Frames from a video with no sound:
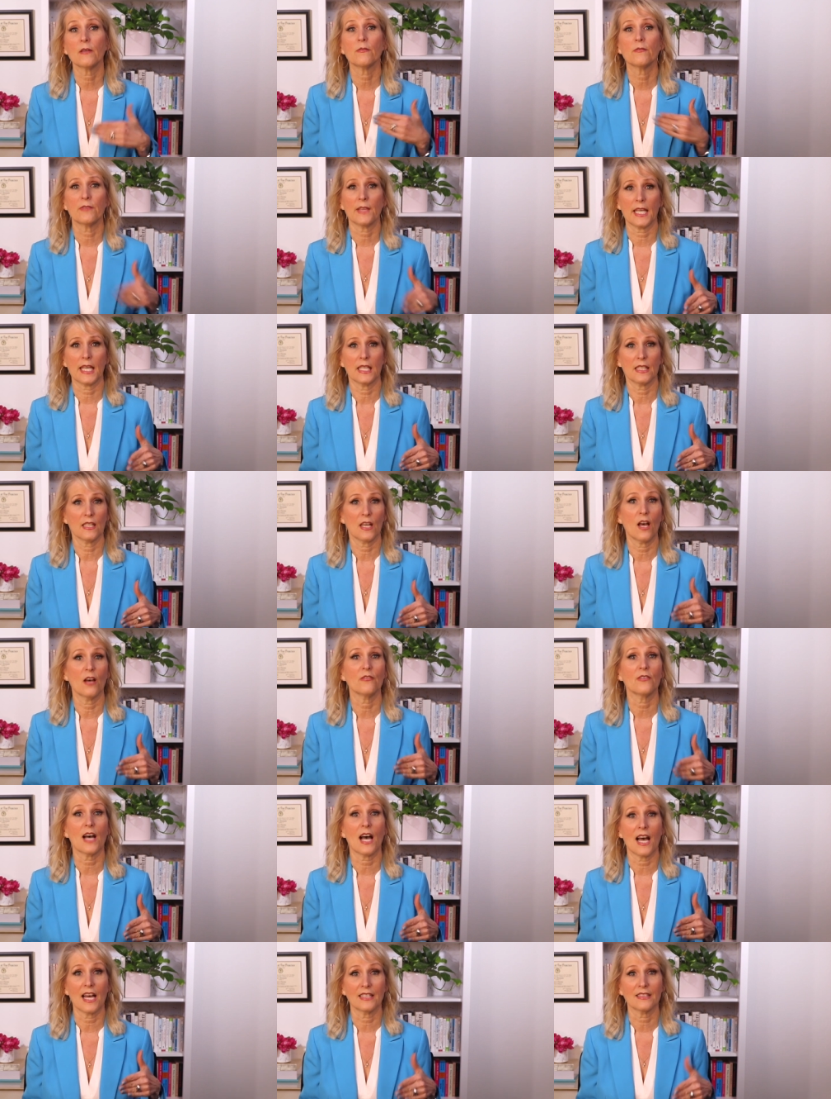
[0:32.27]
fan
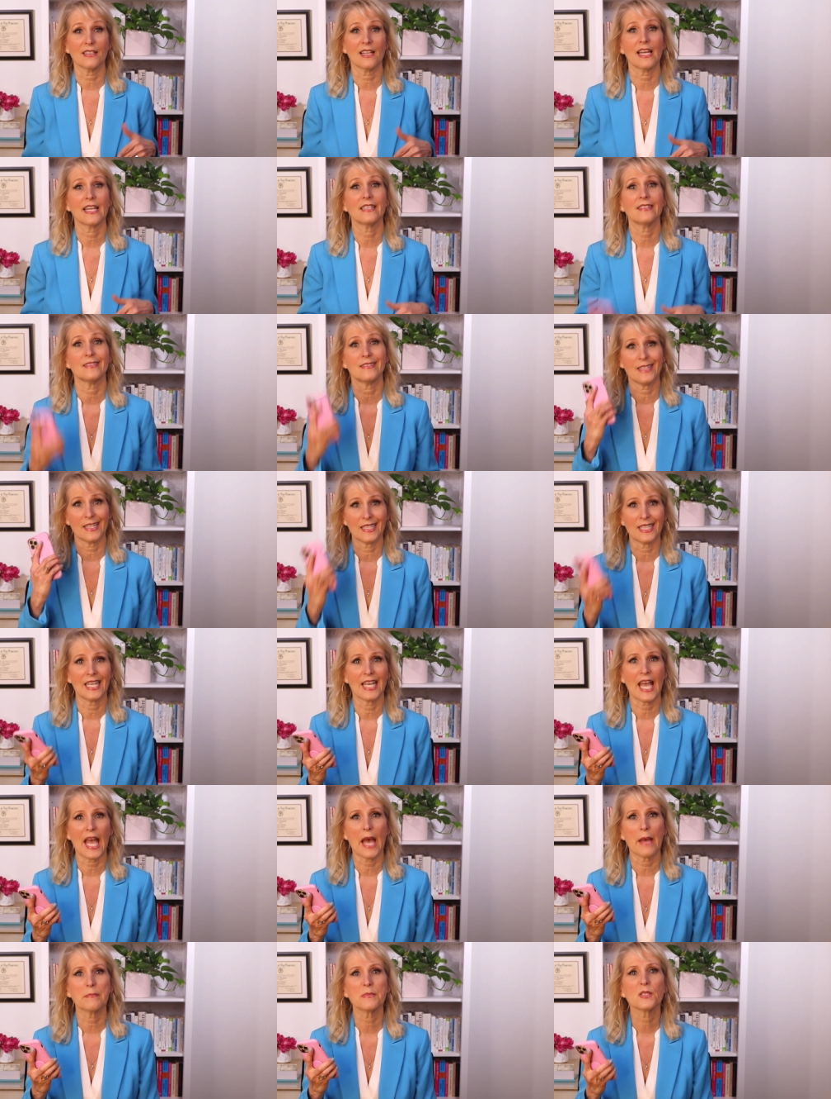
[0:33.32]
of online dating
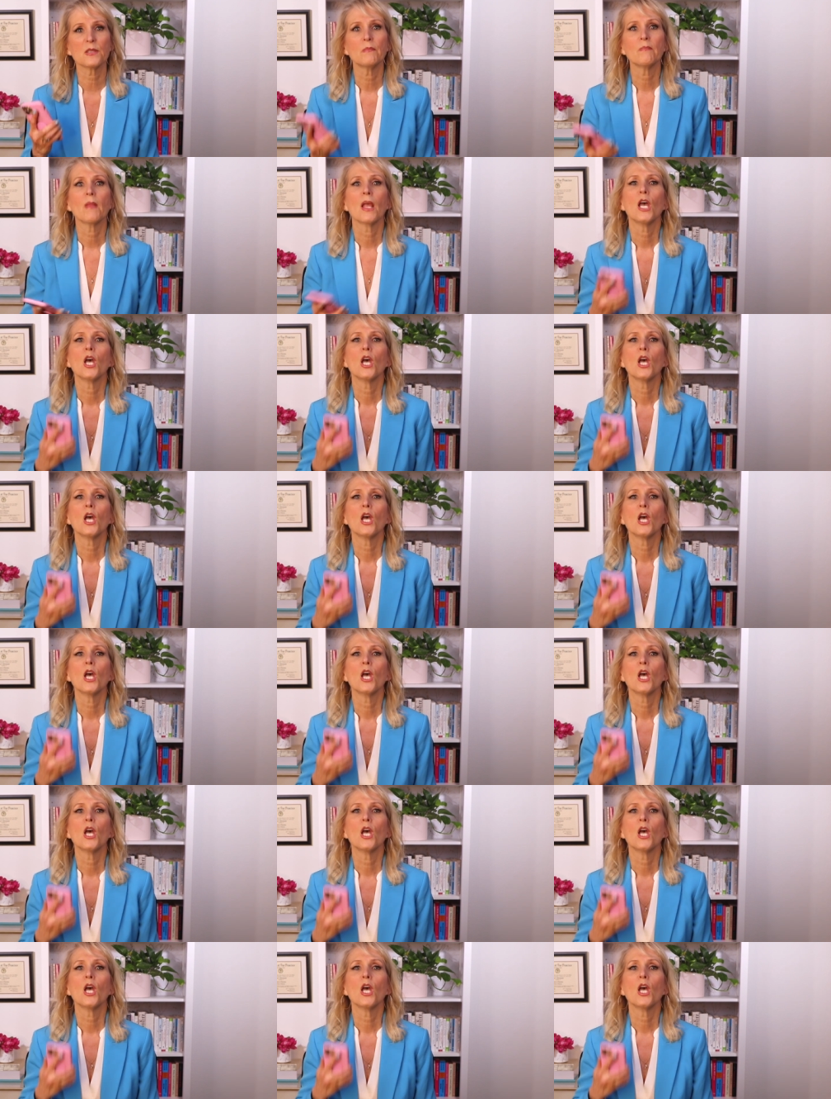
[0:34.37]
apps.